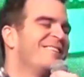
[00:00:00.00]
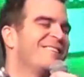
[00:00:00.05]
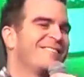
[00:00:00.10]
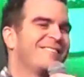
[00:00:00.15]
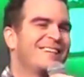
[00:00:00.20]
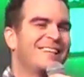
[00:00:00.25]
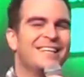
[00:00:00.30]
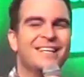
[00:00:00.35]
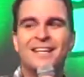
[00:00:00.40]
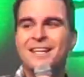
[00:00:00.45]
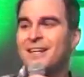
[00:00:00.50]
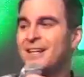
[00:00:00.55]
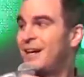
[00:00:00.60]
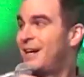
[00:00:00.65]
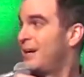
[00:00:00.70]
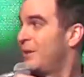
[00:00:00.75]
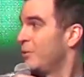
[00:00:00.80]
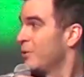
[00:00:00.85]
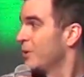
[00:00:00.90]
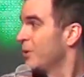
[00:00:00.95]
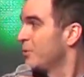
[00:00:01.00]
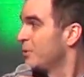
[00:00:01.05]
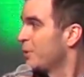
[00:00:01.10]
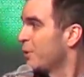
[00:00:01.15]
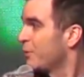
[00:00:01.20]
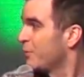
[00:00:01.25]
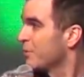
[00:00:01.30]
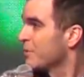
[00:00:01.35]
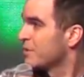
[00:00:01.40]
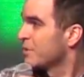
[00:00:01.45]
All right, uh, we'll go
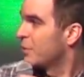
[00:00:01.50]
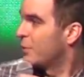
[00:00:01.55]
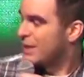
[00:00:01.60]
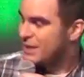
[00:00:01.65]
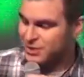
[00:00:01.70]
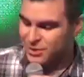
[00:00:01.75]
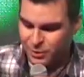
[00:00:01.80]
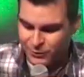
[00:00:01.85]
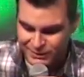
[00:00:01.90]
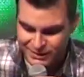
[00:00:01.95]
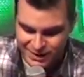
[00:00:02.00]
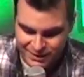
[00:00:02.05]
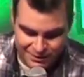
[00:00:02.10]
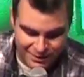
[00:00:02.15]
to our first question over